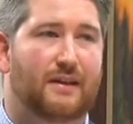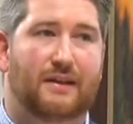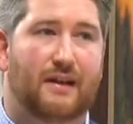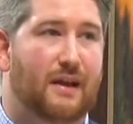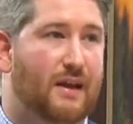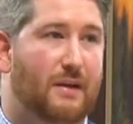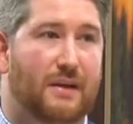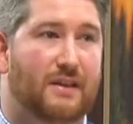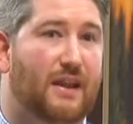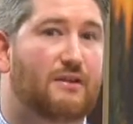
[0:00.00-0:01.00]
I
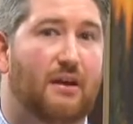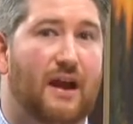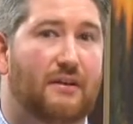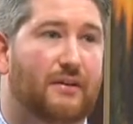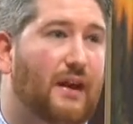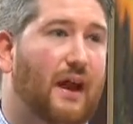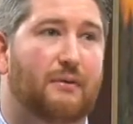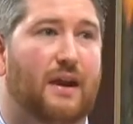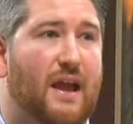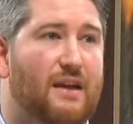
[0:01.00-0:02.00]
mean, they drive an
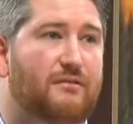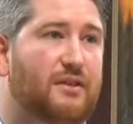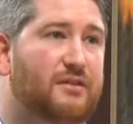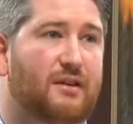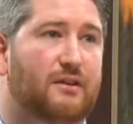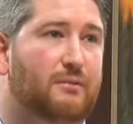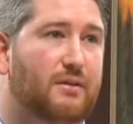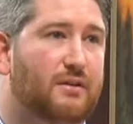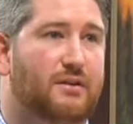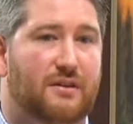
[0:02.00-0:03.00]
hour and a half just to get to
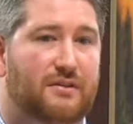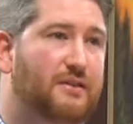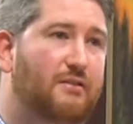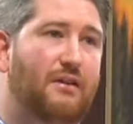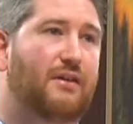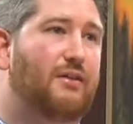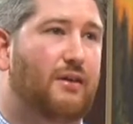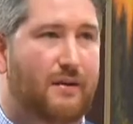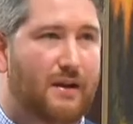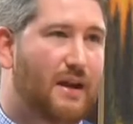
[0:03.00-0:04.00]
work, just to drive
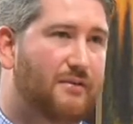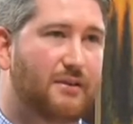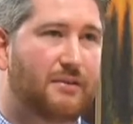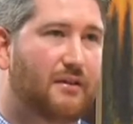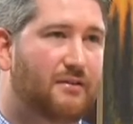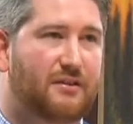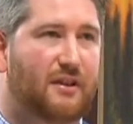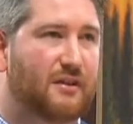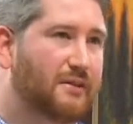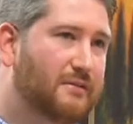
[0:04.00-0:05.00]
another hour and a half to another site.